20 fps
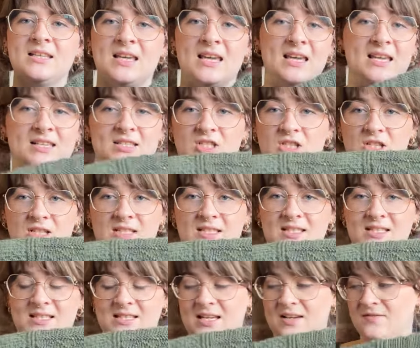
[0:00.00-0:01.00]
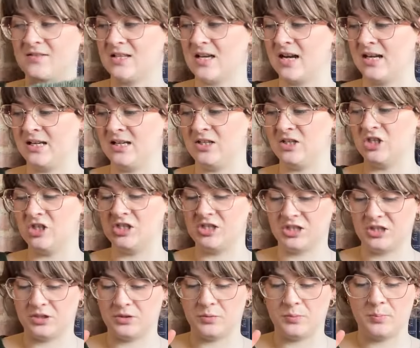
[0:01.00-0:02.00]
it is just the sleeves that I need to
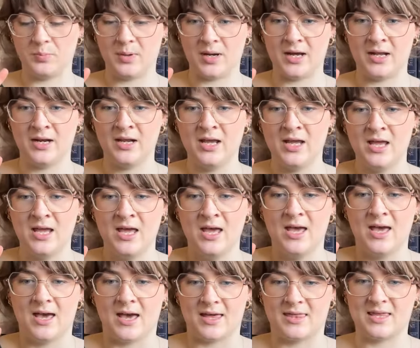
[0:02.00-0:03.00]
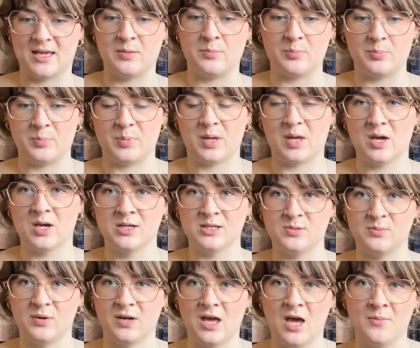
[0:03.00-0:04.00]
do, but I think because
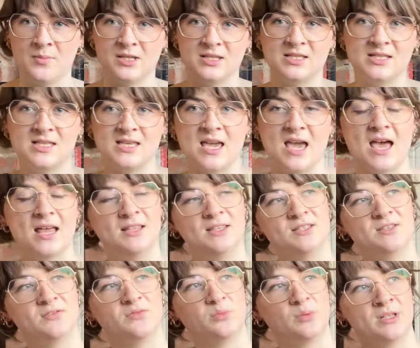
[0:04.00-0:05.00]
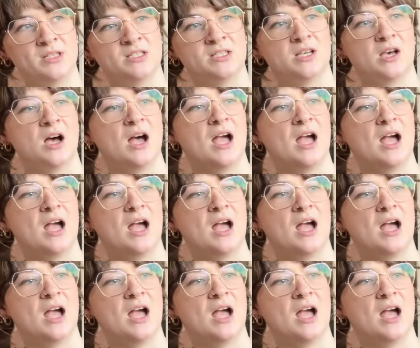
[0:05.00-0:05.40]
we're coming to the end of winter, I